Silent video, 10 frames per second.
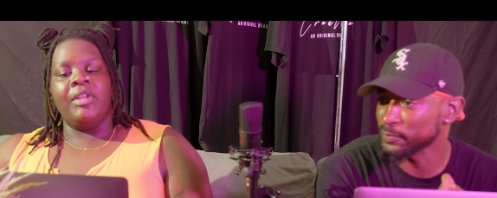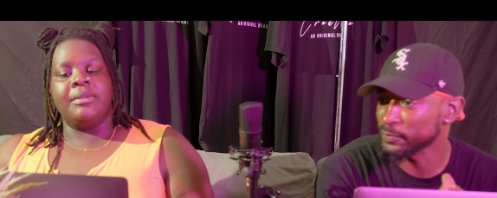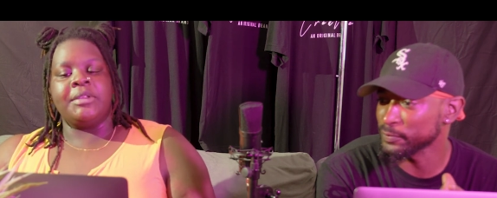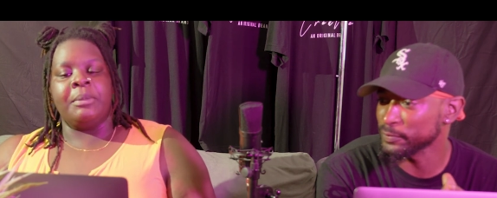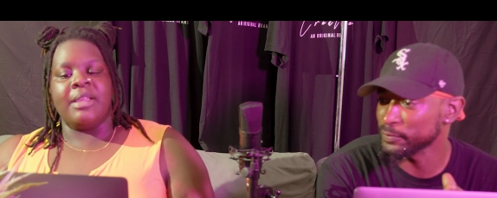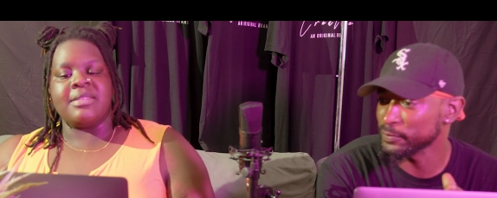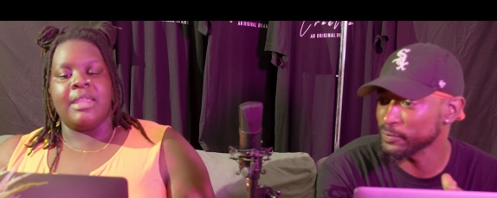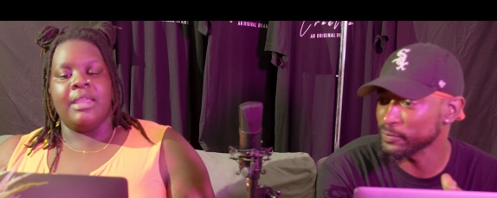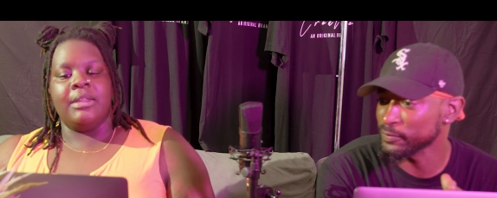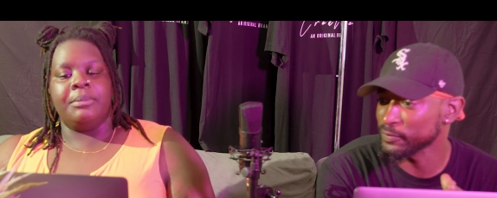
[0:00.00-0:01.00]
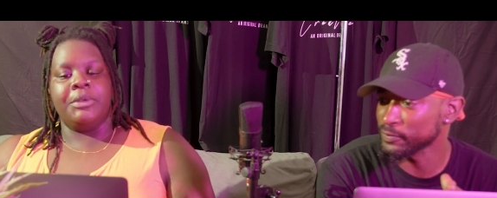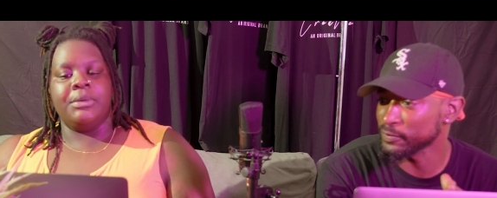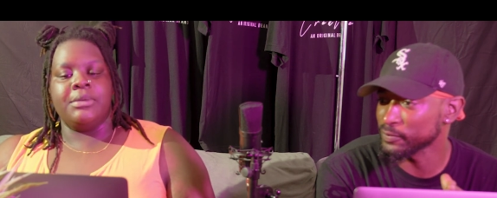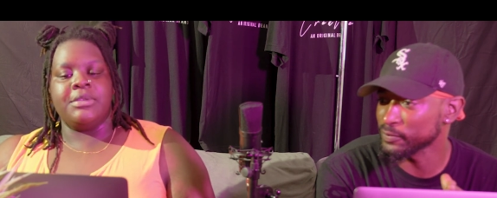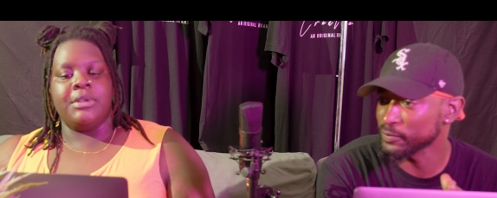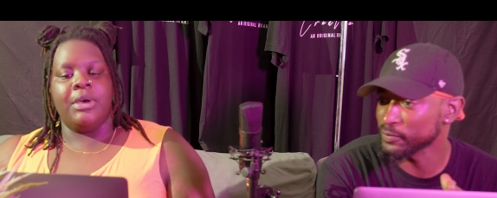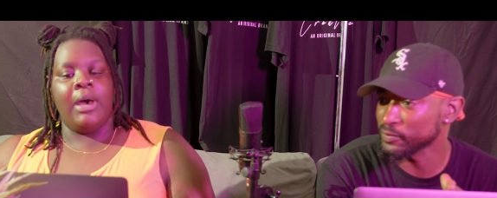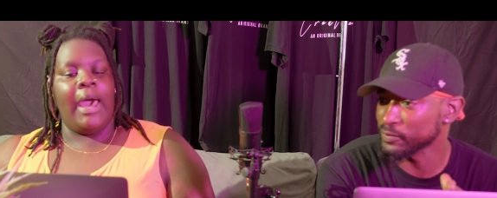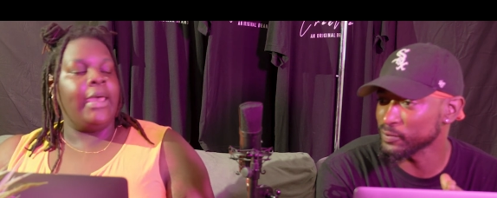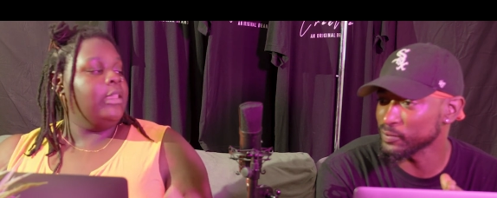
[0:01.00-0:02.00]
Speaker 1: it up to my stand-up dudes. You know,
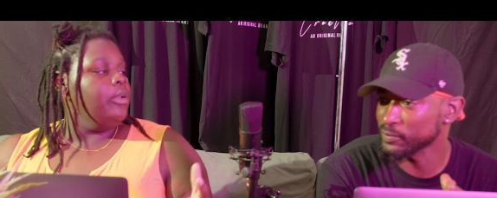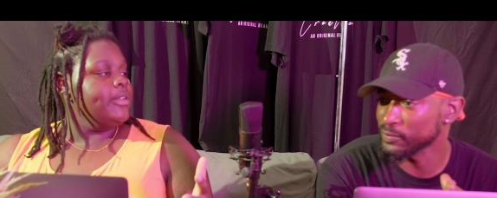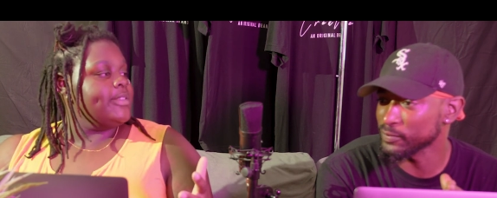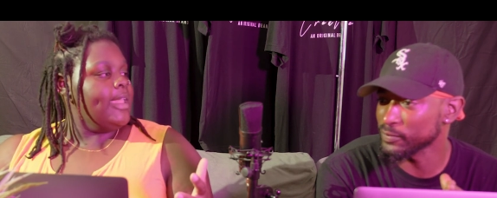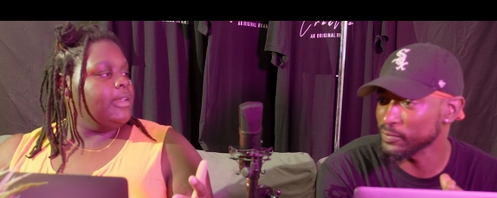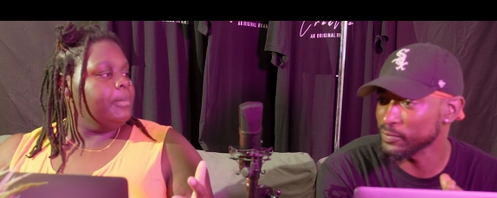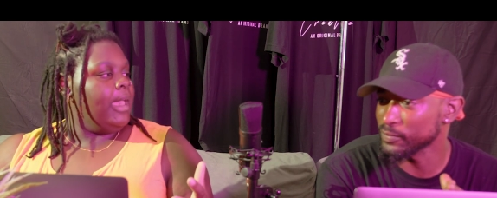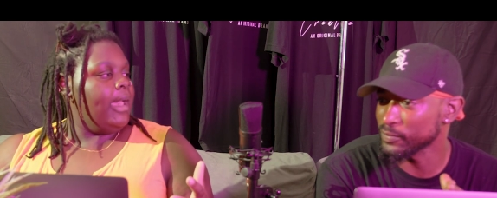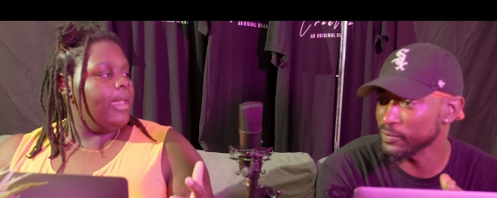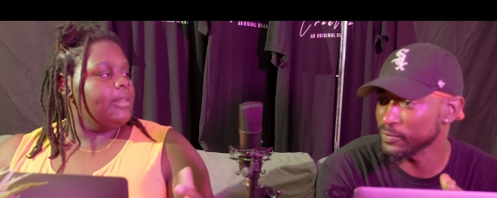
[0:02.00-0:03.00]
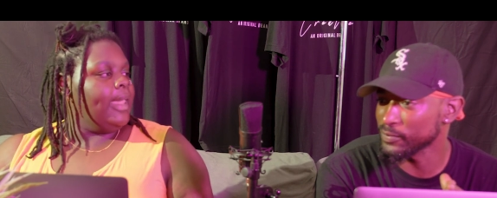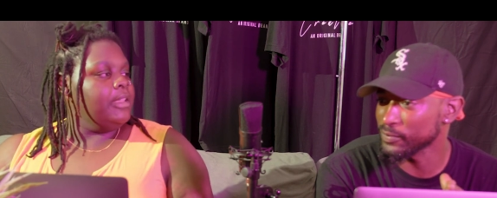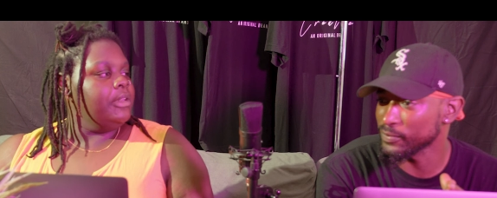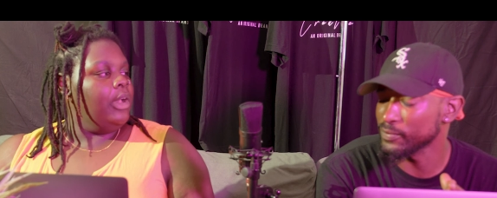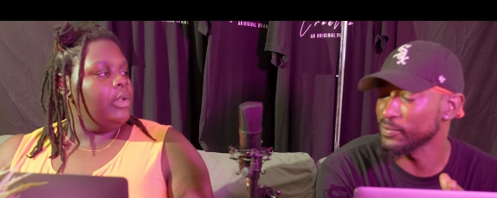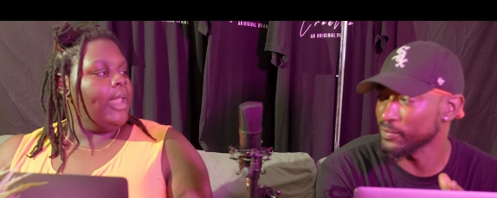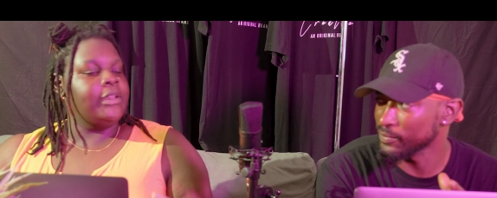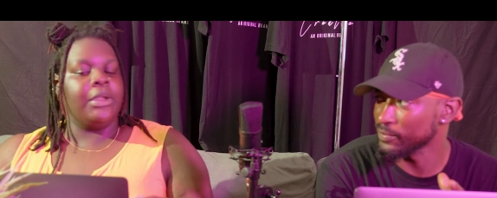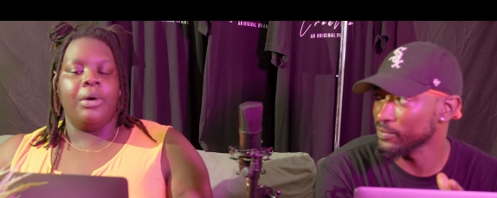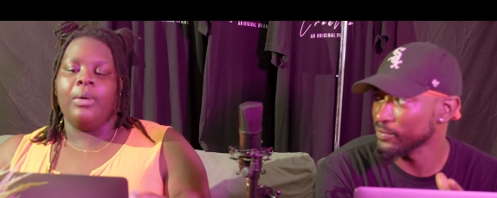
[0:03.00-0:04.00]
I, you're a stand-up guy. Like, you know, like
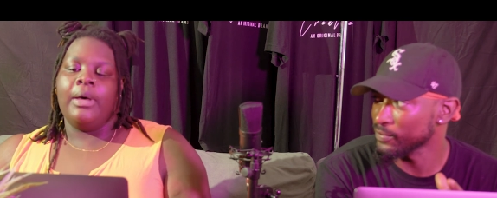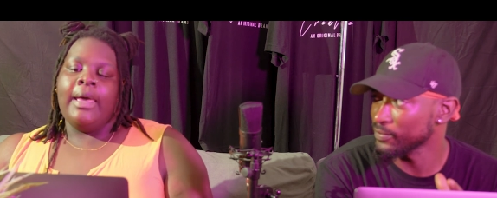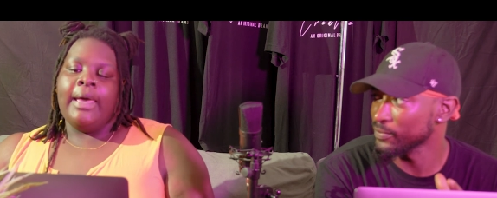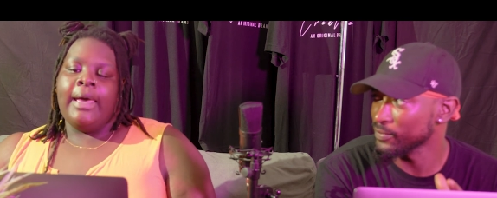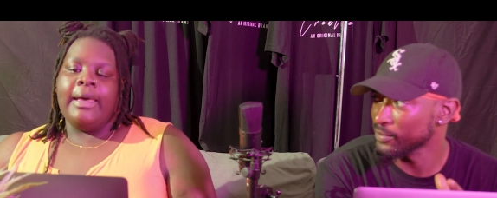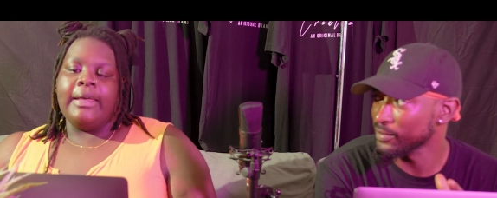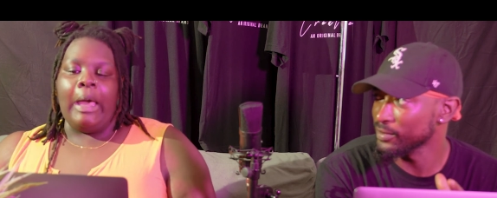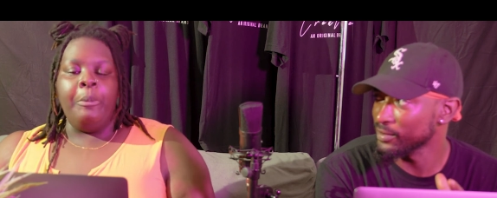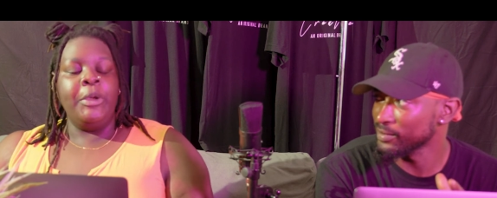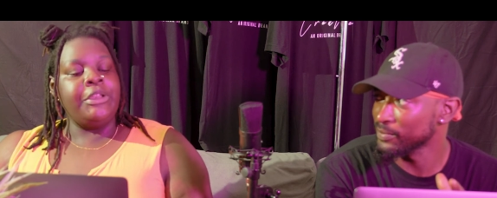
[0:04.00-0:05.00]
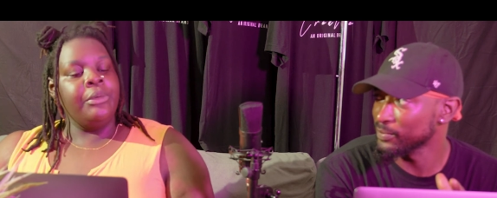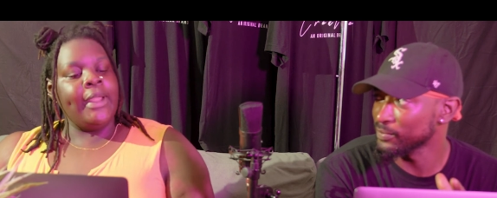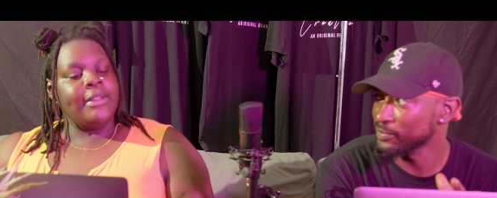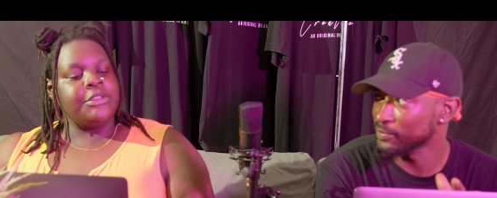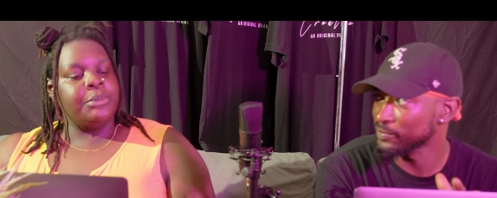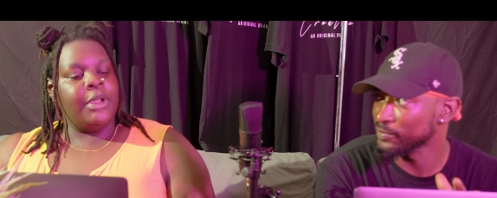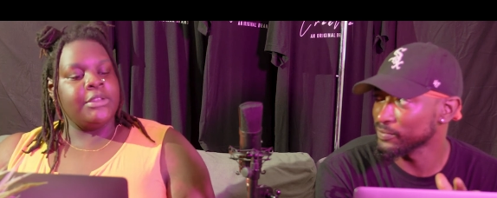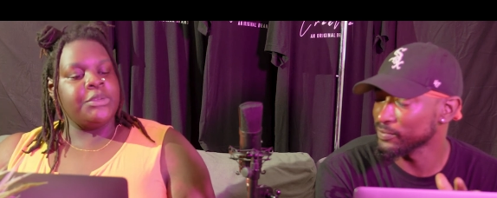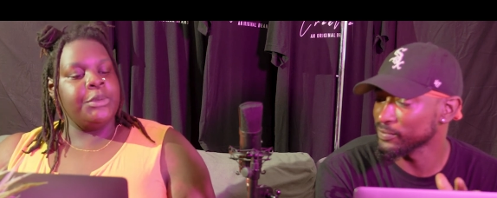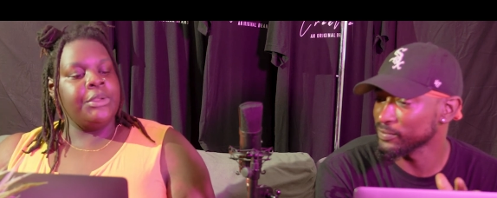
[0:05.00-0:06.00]
don't. We do that too
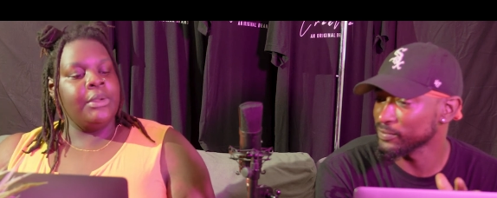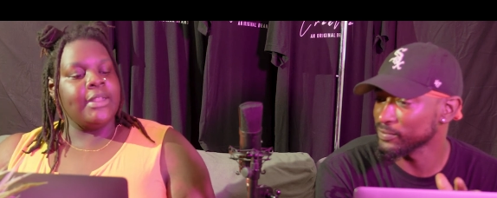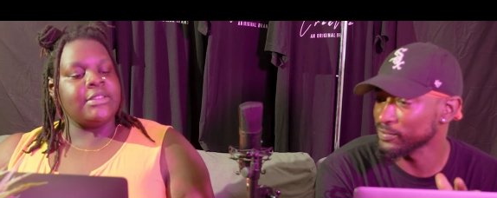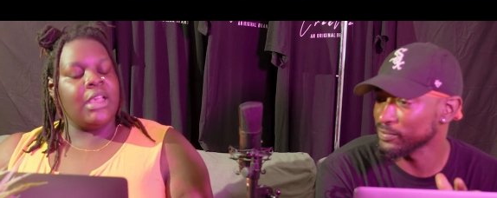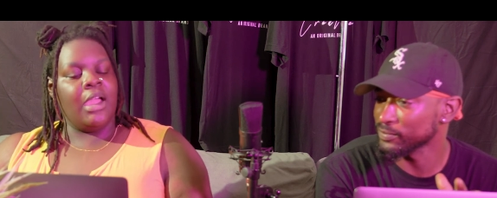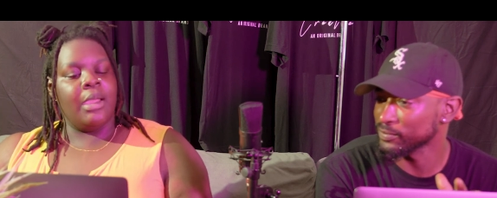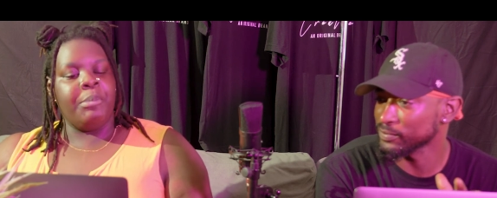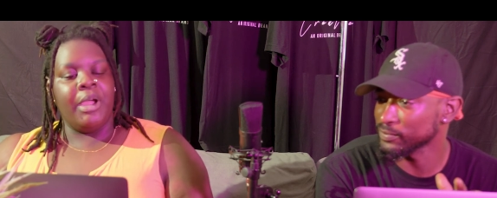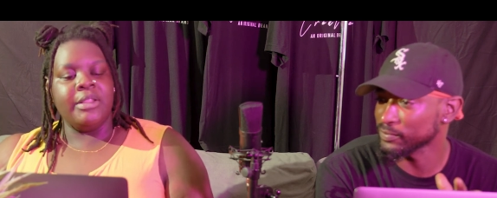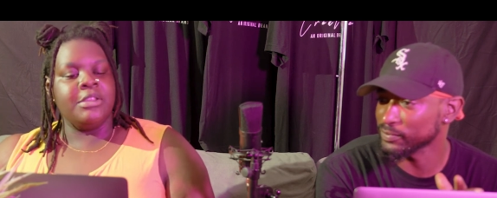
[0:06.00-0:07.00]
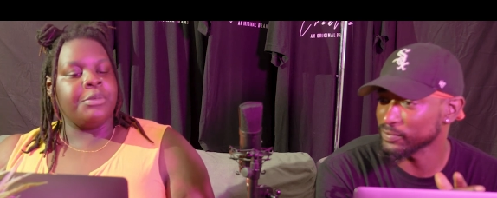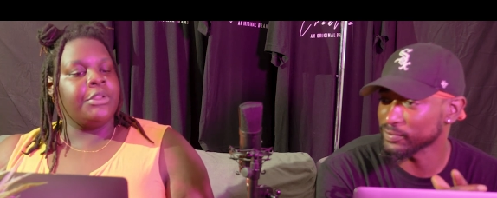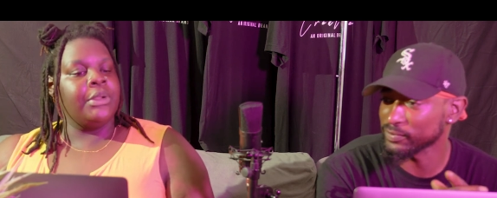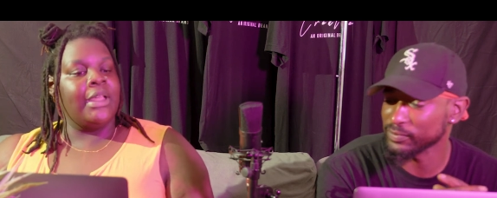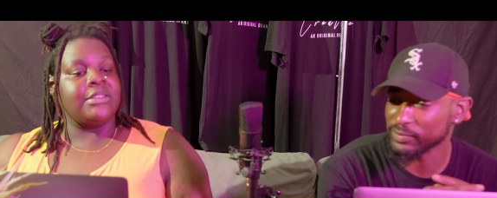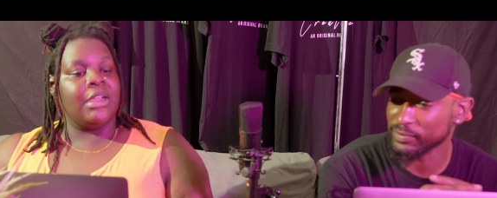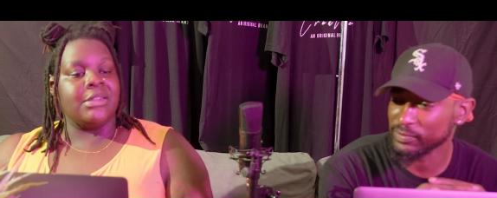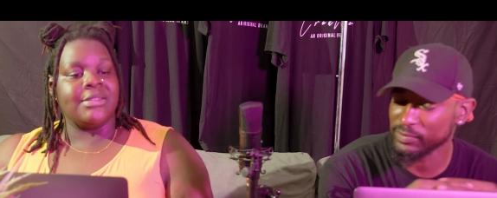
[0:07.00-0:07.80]
much. We do that to our brothers. We do that to our